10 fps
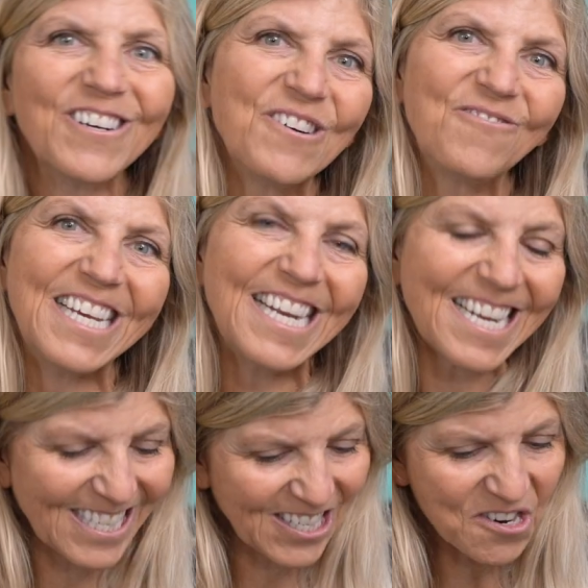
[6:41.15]
of
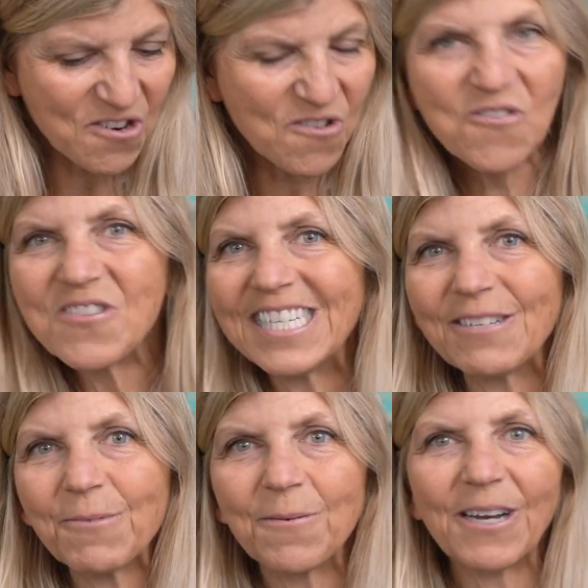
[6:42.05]
data, so it's
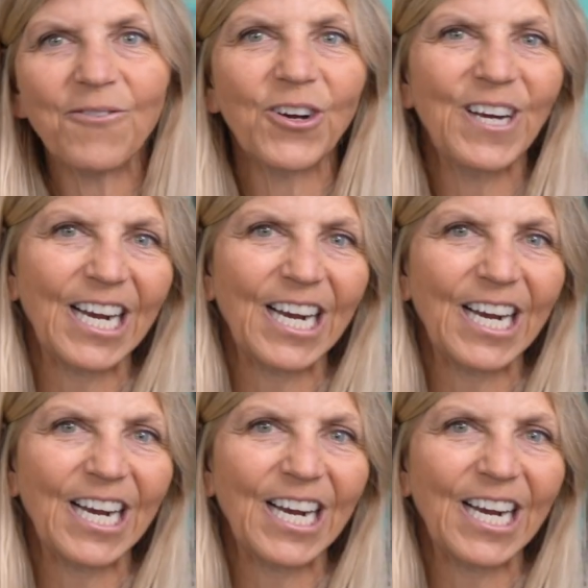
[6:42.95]
probably not very